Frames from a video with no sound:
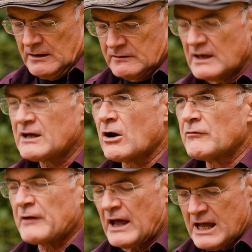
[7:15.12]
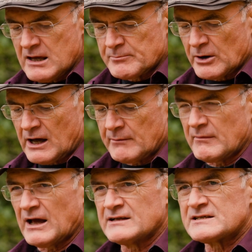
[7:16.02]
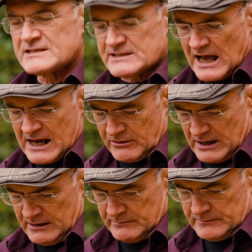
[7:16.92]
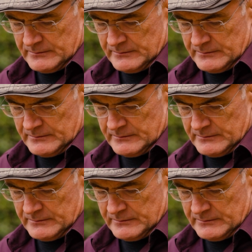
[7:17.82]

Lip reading: Think of Abraham and Sarah.